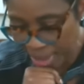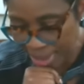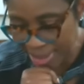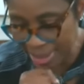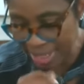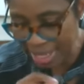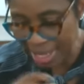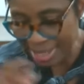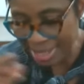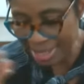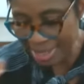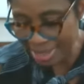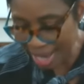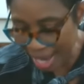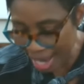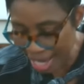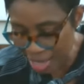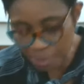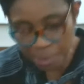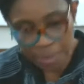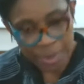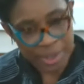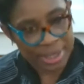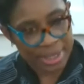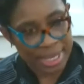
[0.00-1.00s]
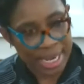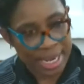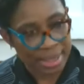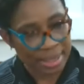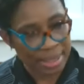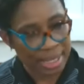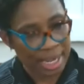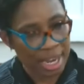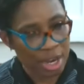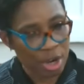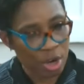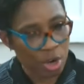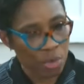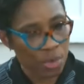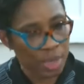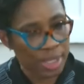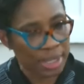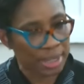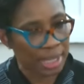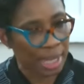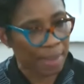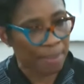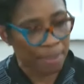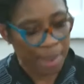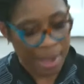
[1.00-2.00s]
to a ten percent
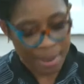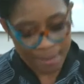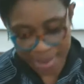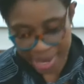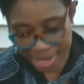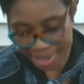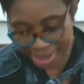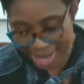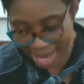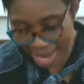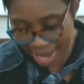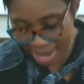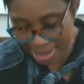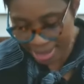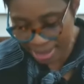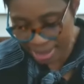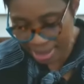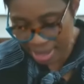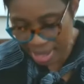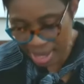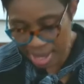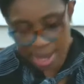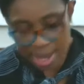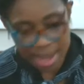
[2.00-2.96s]
increase in public debt.